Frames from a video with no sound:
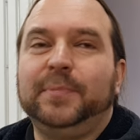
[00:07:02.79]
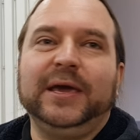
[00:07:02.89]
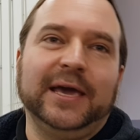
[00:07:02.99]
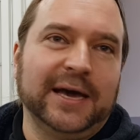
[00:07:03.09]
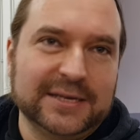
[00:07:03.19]

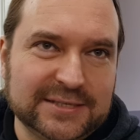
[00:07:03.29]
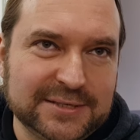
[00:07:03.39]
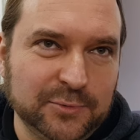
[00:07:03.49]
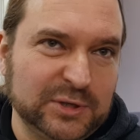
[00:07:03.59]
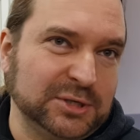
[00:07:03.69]

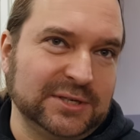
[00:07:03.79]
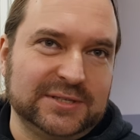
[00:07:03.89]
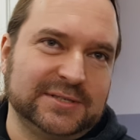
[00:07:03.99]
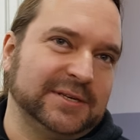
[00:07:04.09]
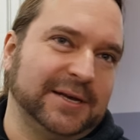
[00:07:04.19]
PS, which mm -hmm.
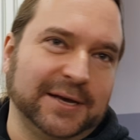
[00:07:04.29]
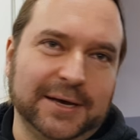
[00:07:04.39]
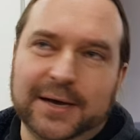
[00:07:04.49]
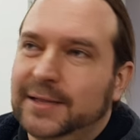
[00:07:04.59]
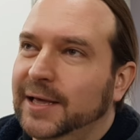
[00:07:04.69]
is uh,
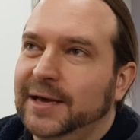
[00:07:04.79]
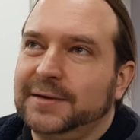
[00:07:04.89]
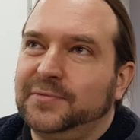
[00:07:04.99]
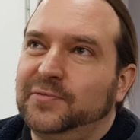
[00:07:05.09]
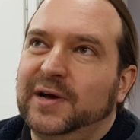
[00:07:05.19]
like
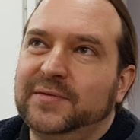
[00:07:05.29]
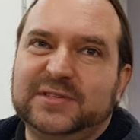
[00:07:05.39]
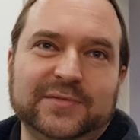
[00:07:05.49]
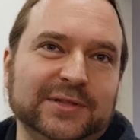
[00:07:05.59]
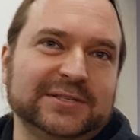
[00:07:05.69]

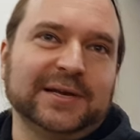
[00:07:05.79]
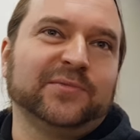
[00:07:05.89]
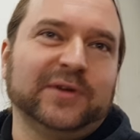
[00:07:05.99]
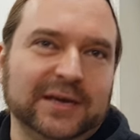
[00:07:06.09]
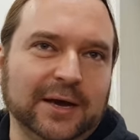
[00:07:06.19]
570
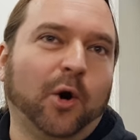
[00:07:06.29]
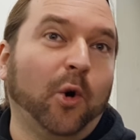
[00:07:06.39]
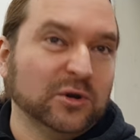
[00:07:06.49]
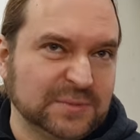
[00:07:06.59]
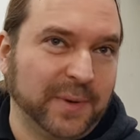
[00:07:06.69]
something mm
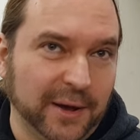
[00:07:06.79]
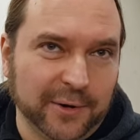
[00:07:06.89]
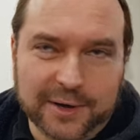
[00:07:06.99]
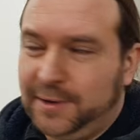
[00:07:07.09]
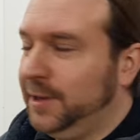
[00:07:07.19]
-hmm.
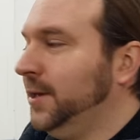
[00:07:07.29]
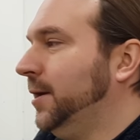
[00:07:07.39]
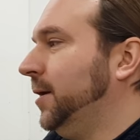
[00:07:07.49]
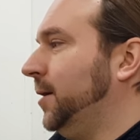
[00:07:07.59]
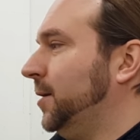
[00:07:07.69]
horsepower, mm -hmm.
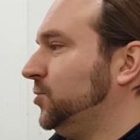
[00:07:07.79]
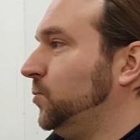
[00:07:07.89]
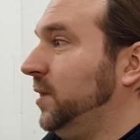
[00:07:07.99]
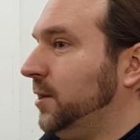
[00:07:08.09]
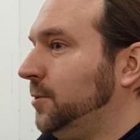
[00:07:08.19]
uh, to
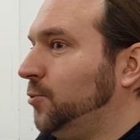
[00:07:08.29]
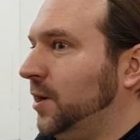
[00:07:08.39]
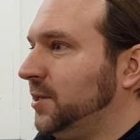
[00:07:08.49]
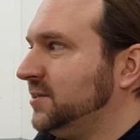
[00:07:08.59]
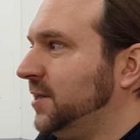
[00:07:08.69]
be
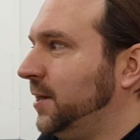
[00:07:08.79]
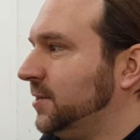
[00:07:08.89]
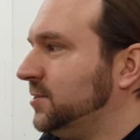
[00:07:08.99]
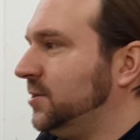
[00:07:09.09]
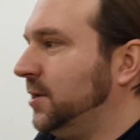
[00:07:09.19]
quite
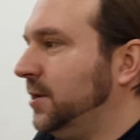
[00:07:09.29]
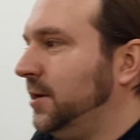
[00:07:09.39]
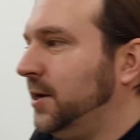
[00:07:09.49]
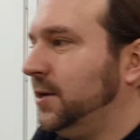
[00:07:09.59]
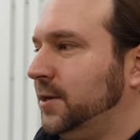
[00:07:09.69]
exact.
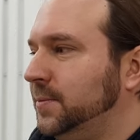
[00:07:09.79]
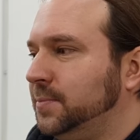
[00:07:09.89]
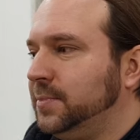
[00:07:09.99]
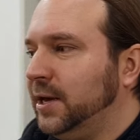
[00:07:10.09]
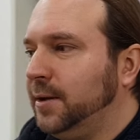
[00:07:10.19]
Uh, I,
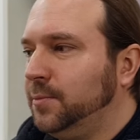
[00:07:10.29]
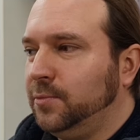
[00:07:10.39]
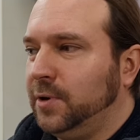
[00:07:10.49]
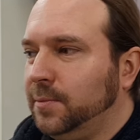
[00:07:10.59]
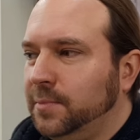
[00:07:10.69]
yeah,
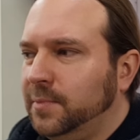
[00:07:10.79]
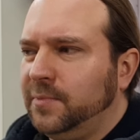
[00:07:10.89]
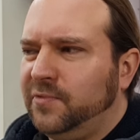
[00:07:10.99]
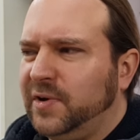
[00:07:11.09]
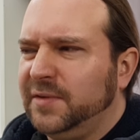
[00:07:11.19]
well.
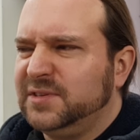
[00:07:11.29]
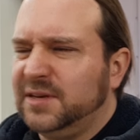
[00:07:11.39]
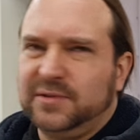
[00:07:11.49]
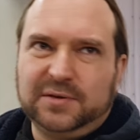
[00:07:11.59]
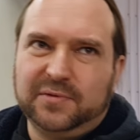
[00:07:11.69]

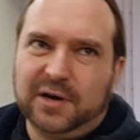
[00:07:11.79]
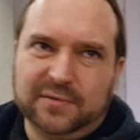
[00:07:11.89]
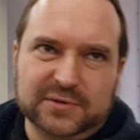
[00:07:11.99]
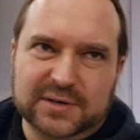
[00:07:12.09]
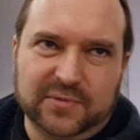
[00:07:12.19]
575
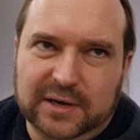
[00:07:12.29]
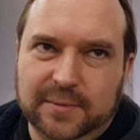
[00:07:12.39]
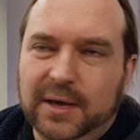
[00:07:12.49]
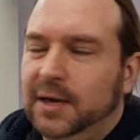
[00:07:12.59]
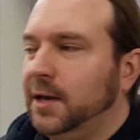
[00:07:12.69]
or something. Mm
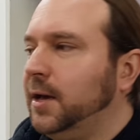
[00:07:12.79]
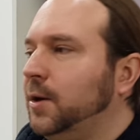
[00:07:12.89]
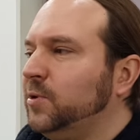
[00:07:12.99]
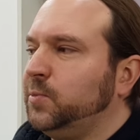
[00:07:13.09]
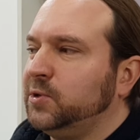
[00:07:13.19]
-hmm.
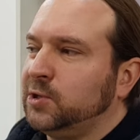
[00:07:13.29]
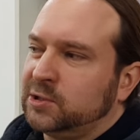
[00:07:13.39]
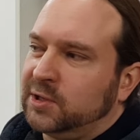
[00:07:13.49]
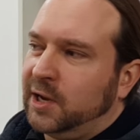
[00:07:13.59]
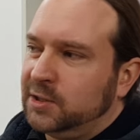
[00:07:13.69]
uh, when you put it
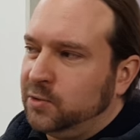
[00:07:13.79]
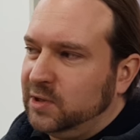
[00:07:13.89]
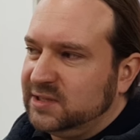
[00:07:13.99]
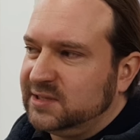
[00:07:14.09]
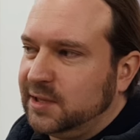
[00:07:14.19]
on the dyno,
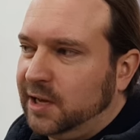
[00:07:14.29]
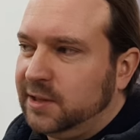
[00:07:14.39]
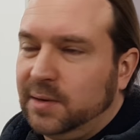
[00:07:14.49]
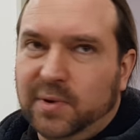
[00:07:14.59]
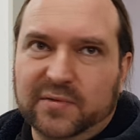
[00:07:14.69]
it's
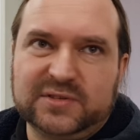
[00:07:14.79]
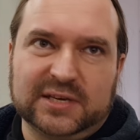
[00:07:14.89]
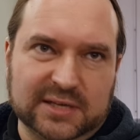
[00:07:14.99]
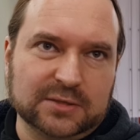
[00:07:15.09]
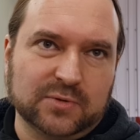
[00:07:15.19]
slightly above
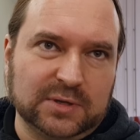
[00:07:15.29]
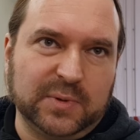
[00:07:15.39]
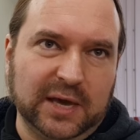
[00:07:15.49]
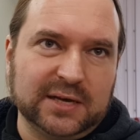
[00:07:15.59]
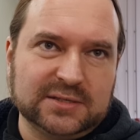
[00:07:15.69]
600
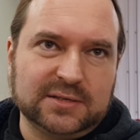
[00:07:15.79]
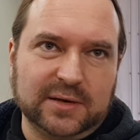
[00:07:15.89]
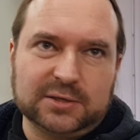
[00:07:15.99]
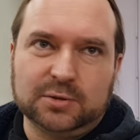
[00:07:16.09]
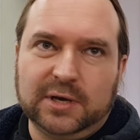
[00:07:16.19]
PS mm-hmm.
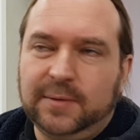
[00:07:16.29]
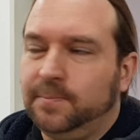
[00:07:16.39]
actually.